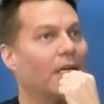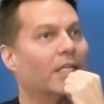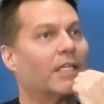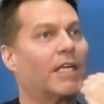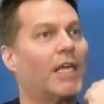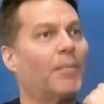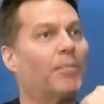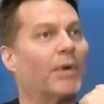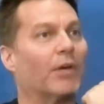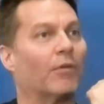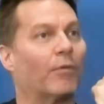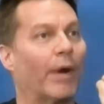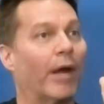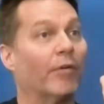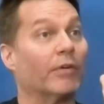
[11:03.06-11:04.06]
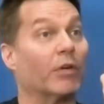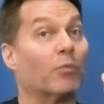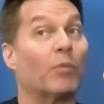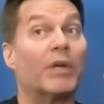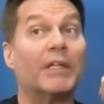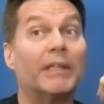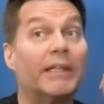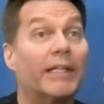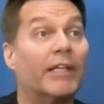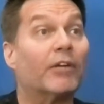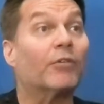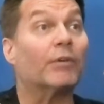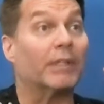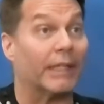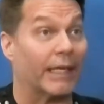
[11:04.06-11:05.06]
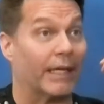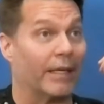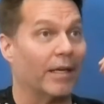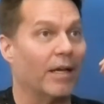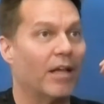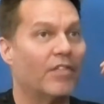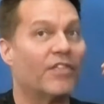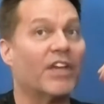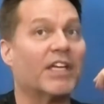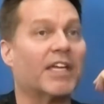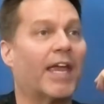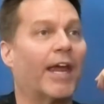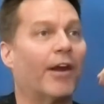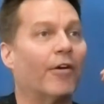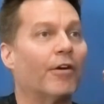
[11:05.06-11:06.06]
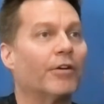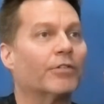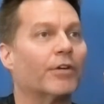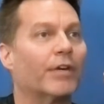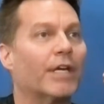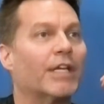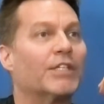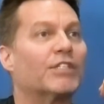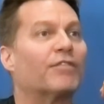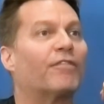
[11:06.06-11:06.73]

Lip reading: keep it grounded when literally the character is